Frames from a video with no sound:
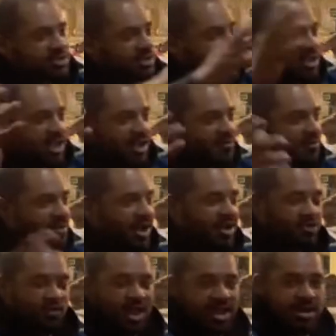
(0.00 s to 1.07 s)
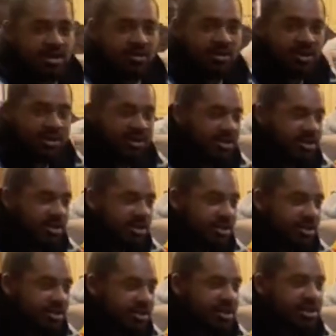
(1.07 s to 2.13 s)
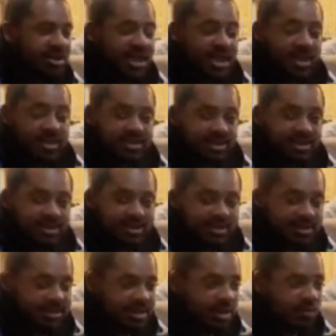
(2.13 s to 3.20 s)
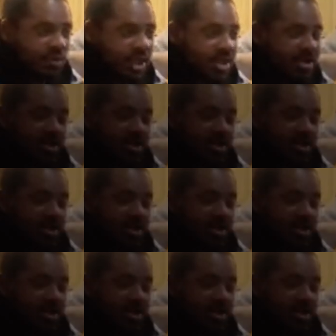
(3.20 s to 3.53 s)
is everybody waiting on it. The elect, they